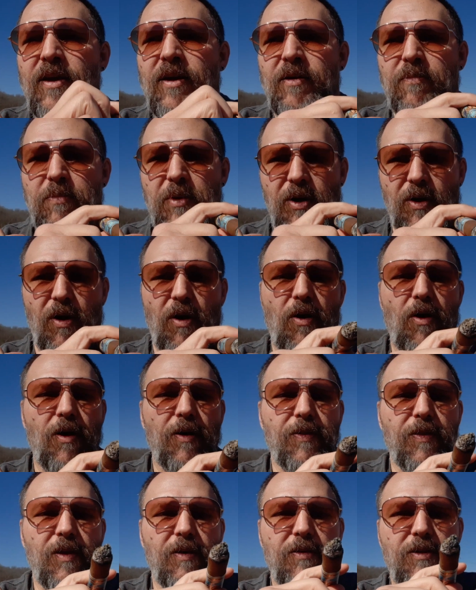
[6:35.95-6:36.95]
but
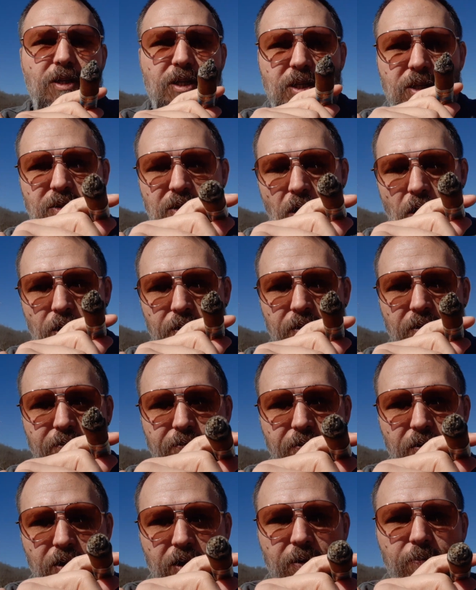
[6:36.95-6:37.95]
on the
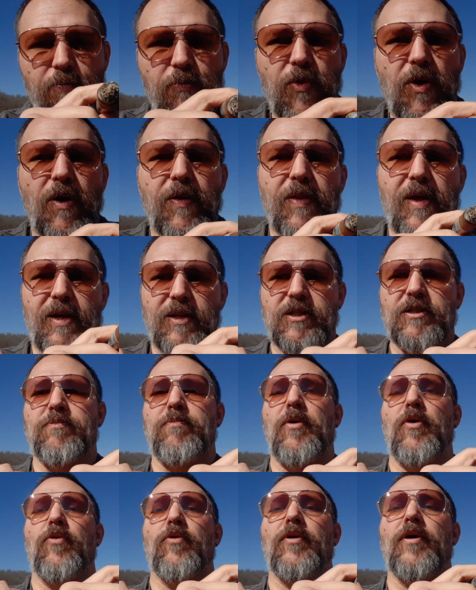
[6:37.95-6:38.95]
foot, on that
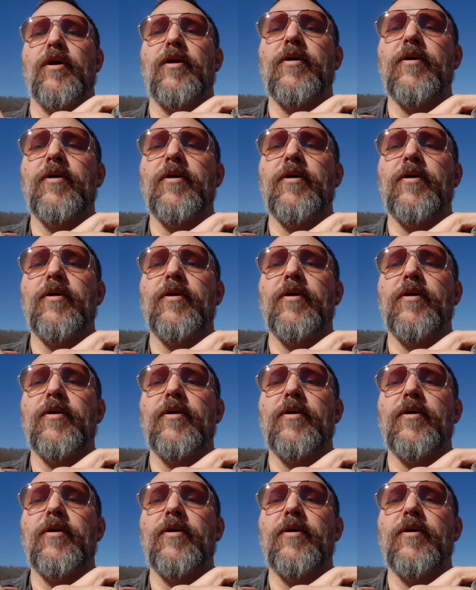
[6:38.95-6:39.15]
smoke,